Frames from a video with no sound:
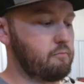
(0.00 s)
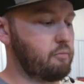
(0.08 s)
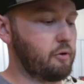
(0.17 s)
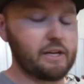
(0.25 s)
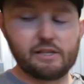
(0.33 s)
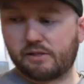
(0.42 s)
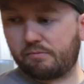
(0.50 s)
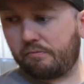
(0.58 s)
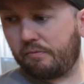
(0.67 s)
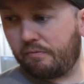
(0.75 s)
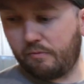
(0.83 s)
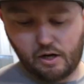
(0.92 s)
plates
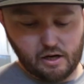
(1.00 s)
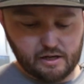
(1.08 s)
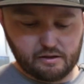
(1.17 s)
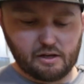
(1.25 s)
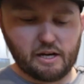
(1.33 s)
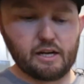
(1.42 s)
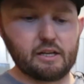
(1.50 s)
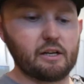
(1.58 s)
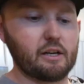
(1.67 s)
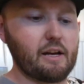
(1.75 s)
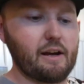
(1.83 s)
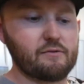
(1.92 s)
on. You're going
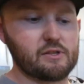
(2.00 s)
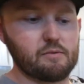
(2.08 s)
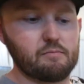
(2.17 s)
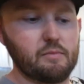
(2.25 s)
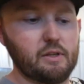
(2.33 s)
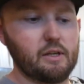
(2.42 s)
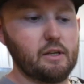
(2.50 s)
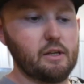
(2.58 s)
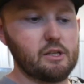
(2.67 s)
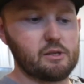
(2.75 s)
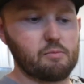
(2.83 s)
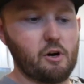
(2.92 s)
to have some
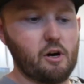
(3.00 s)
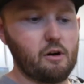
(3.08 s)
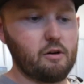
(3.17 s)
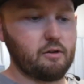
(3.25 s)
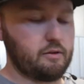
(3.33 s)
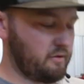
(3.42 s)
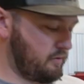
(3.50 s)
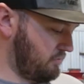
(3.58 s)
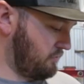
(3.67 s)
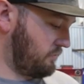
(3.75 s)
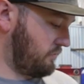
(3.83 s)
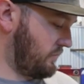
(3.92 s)
small
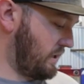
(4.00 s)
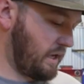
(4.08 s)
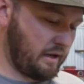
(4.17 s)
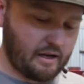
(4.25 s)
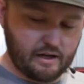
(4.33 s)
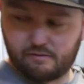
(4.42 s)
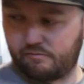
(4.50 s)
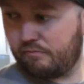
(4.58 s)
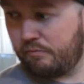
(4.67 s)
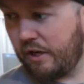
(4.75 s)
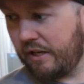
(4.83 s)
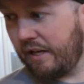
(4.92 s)

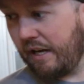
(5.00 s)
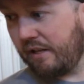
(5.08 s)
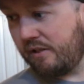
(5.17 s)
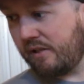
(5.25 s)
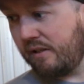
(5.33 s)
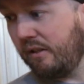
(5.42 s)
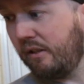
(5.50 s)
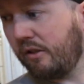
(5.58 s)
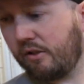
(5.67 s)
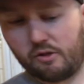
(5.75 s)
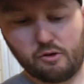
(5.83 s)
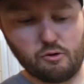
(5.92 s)
button heads
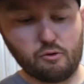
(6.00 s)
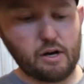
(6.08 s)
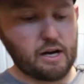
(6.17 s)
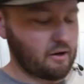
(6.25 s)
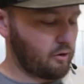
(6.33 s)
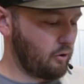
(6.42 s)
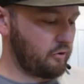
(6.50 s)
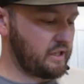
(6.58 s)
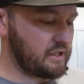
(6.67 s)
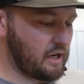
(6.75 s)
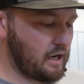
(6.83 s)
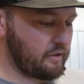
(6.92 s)
to hold
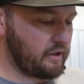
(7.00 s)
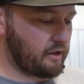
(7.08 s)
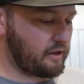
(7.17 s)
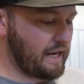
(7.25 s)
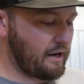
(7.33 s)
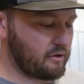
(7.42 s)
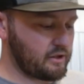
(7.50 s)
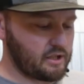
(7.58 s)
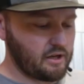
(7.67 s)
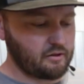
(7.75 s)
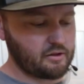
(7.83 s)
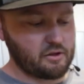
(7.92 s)
these on that are
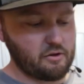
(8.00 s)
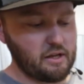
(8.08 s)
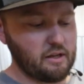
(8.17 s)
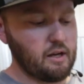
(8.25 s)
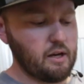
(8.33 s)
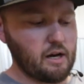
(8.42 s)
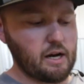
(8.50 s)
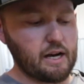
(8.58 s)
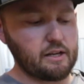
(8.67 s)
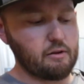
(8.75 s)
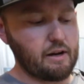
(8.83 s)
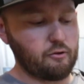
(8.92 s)
countersunk to it. I
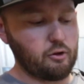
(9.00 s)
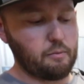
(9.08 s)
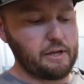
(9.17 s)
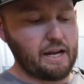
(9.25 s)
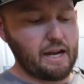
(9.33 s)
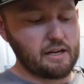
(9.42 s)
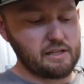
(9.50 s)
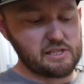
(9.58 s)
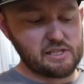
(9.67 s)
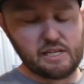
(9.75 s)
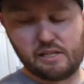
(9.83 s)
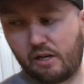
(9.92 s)
do have a little bit of
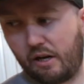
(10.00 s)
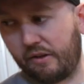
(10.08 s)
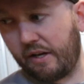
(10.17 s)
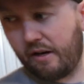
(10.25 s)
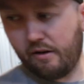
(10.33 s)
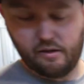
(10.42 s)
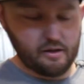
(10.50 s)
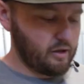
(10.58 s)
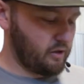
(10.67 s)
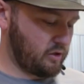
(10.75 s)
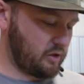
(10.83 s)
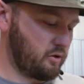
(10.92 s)
anti-seize on there
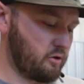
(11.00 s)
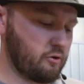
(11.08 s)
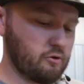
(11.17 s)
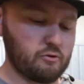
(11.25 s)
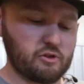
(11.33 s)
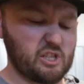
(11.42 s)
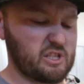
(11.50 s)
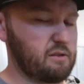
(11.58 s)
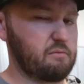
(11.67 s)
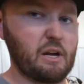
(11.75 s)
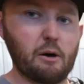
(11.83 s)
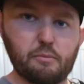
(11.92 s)
to just
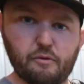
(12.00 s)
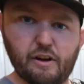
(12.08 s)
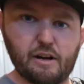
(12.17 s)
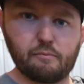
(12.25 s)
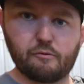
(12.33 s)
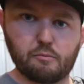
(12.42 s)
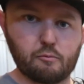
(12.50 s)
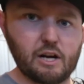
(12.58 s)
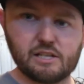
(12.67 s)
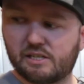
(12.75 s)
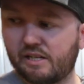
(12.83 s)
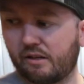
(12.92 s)
help prevent them from
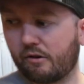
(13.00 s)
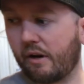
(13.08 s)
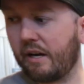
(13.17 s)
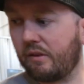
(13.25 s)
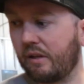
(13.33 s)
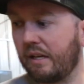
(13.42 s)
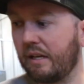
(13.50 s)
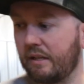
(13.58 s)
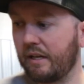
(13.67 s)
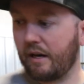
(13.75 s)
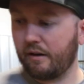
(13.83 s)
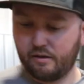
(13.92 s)
rusting or anything in
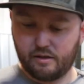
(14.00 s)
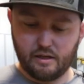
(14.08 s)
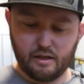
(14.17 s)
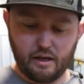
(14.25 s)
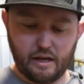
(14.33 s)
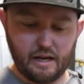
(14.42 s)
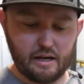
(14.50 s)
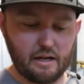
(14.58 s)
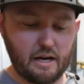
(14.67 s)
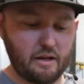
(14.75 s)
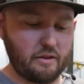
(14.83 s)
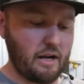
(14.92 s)
there. And
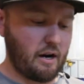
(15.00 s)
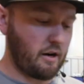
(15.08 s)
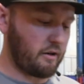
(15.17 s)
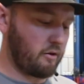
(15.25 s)
they are